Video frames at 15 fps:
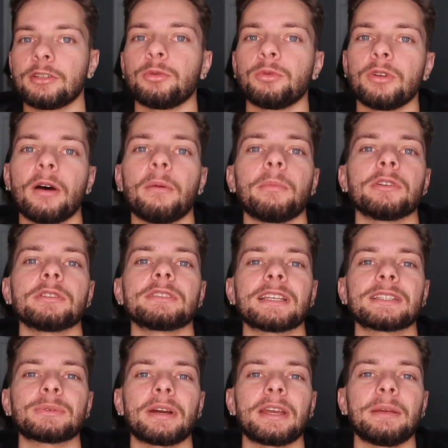do numbers.
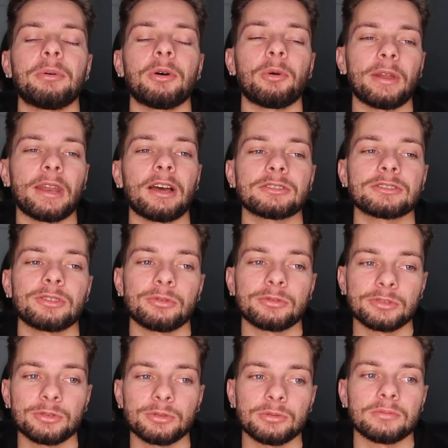That's why he put out so
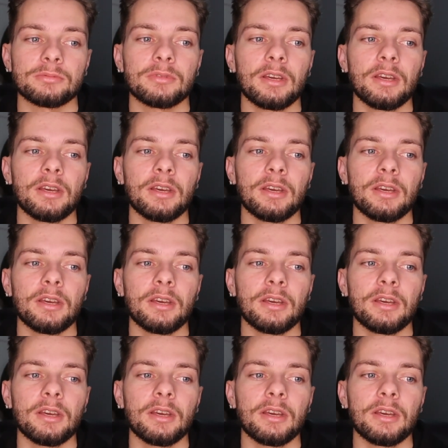soon.